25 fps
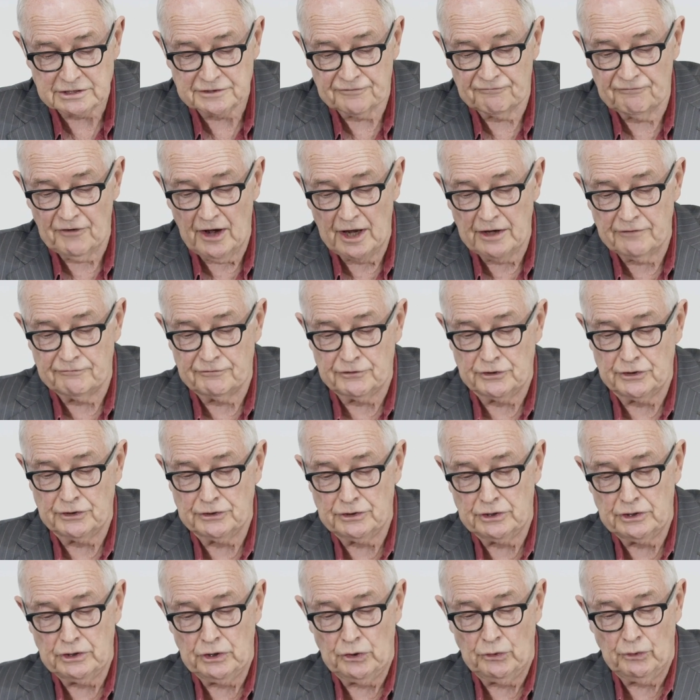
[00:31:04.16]
favoured in
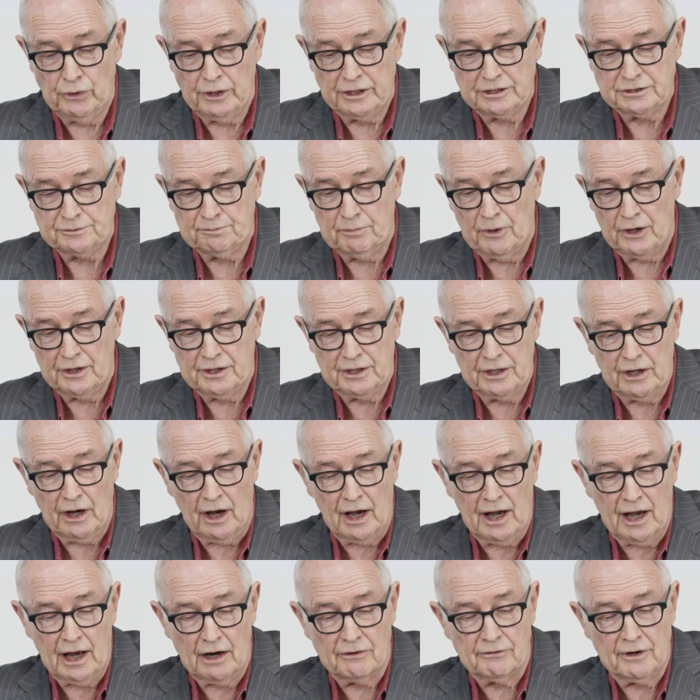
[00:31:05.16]
the US by the
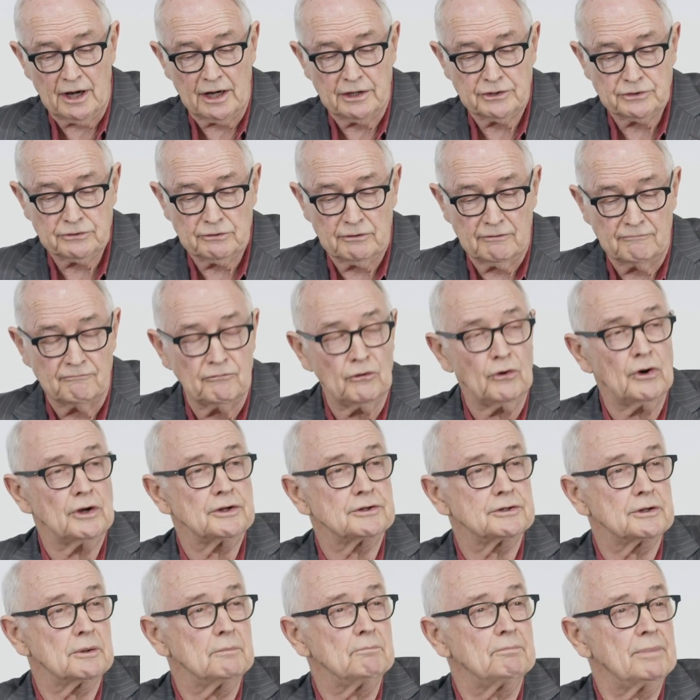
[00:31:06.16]
IRA to
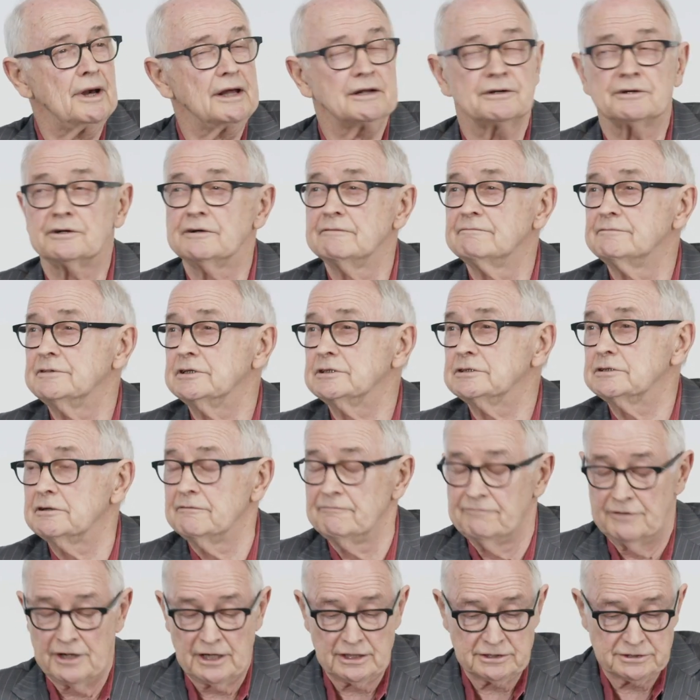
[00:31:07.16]
avoid competitive
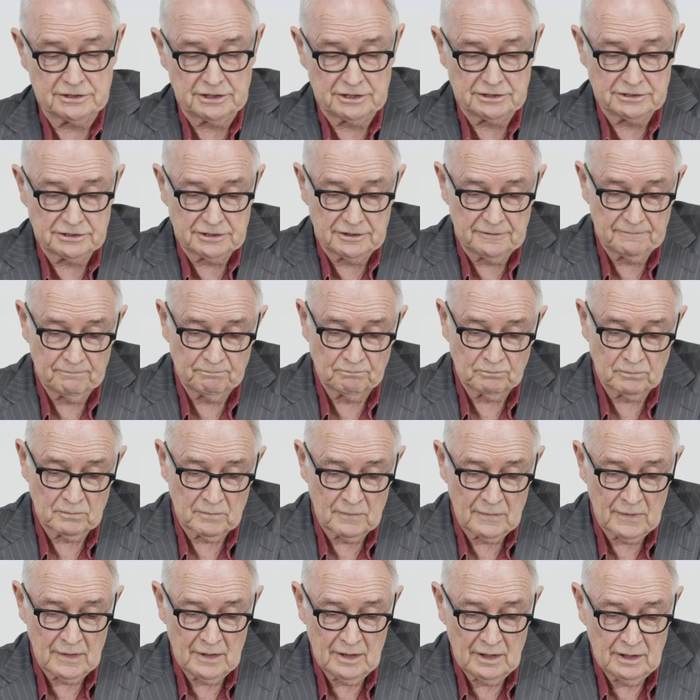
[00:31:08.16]
disadvantage.
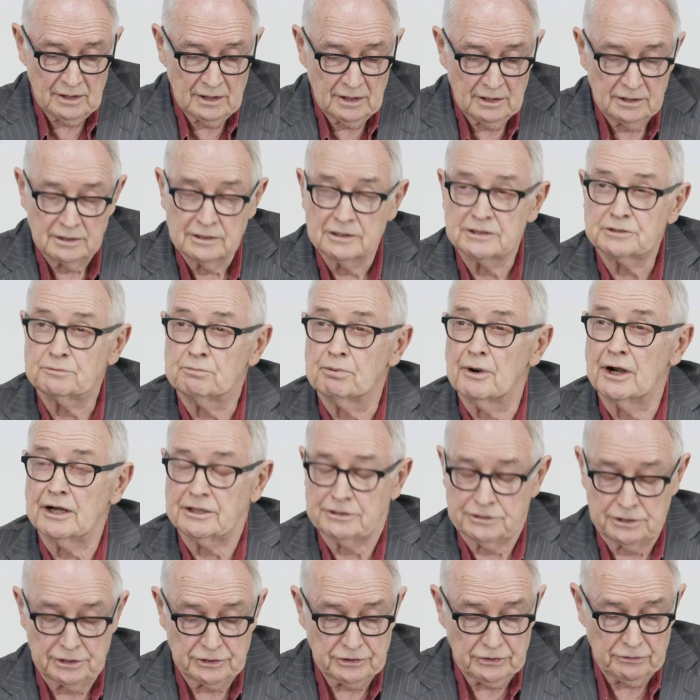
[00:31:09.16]
There's
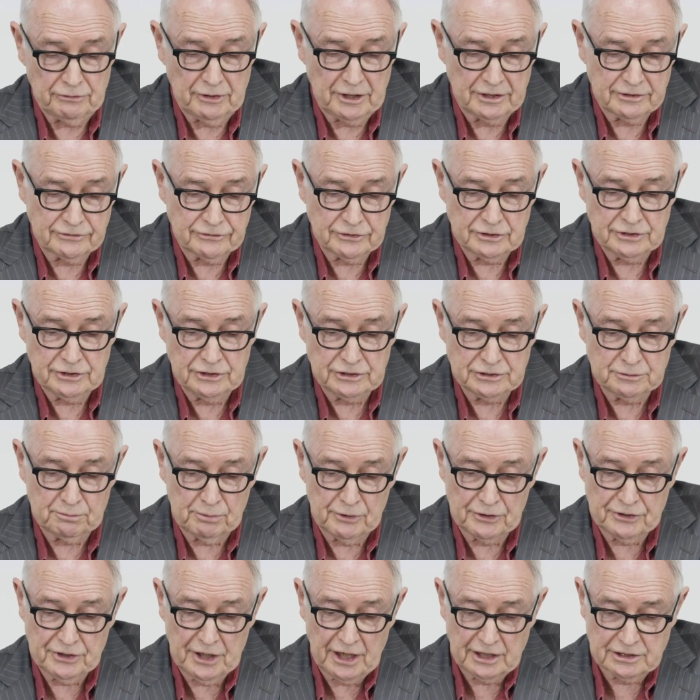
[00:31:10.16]
pressure to introduce
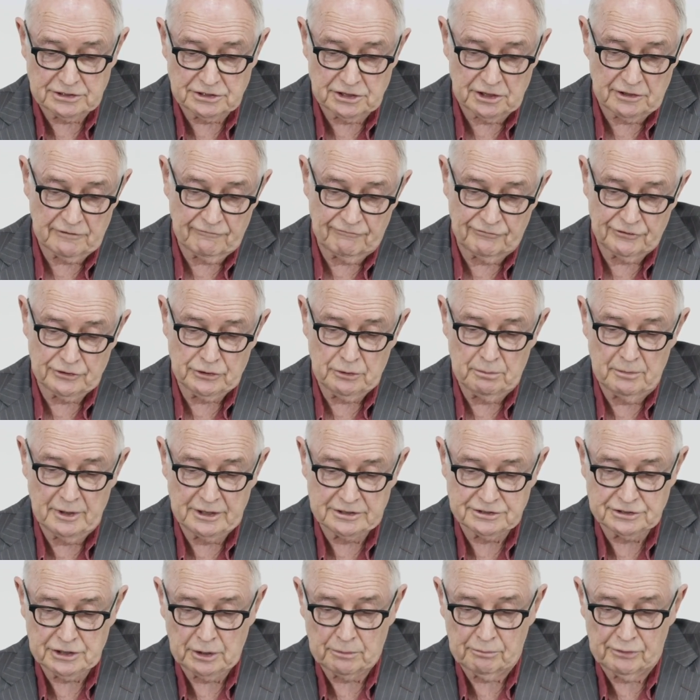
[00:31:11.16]
protection for
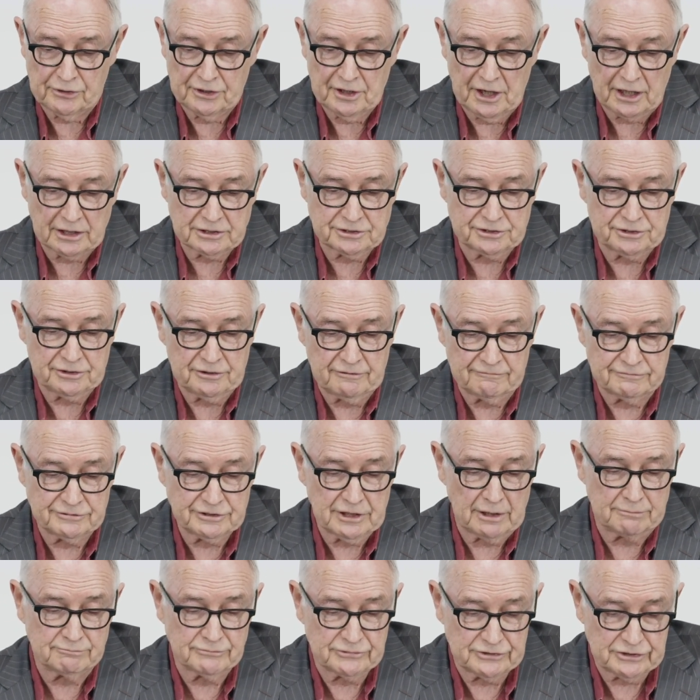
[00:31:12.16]
domestic production of
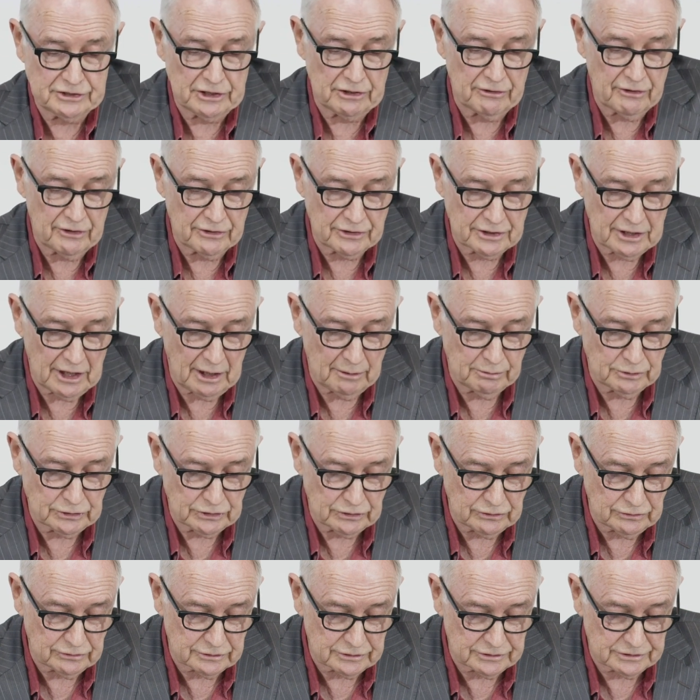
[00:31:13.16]
some zero-carbon
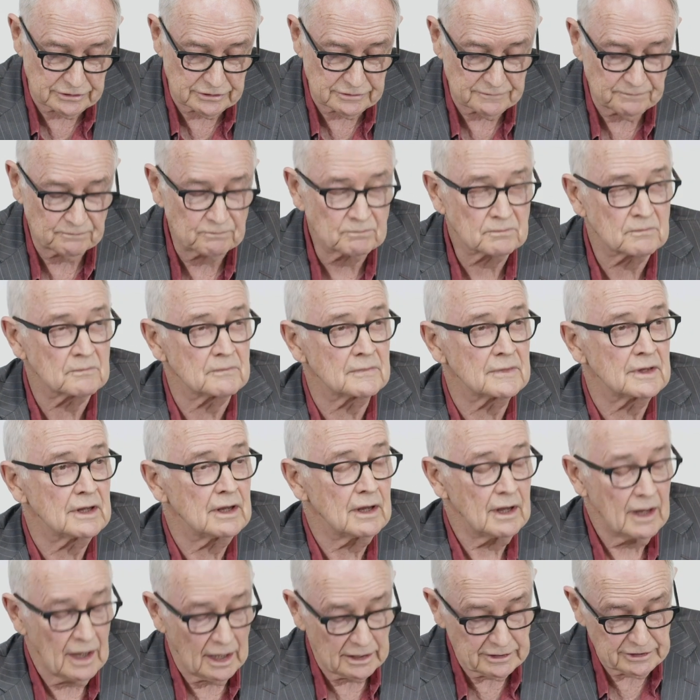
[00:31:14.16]
goods.
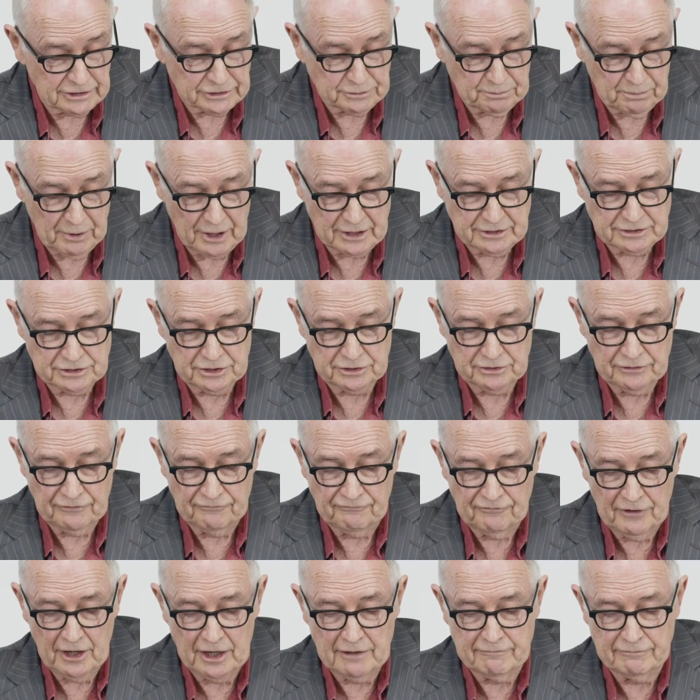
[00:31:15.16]
And there's pressure to
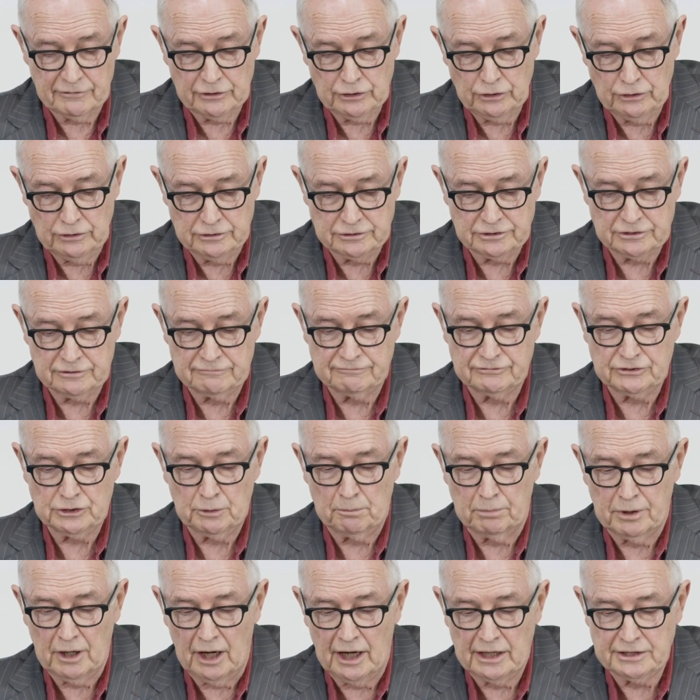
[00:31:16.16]
favour use of
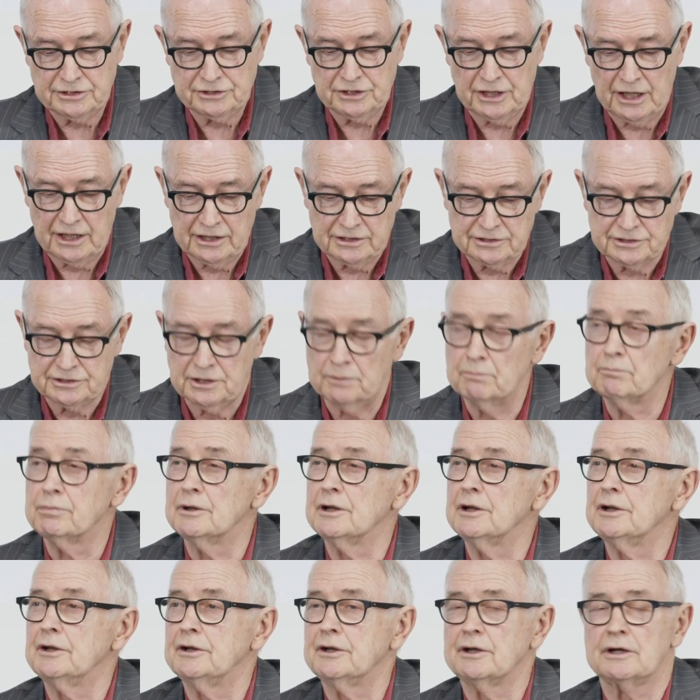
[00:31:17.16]
supply chains in
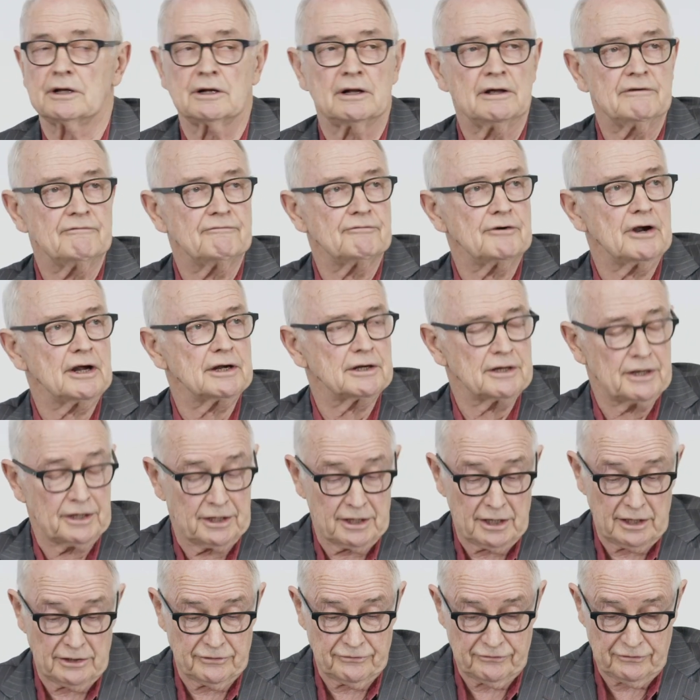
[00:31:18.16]
politically friendly
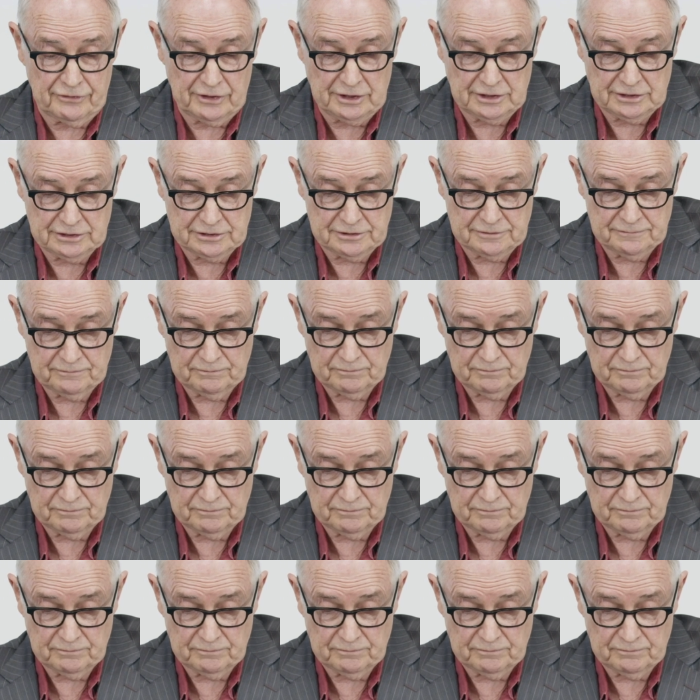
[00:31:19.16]
countries.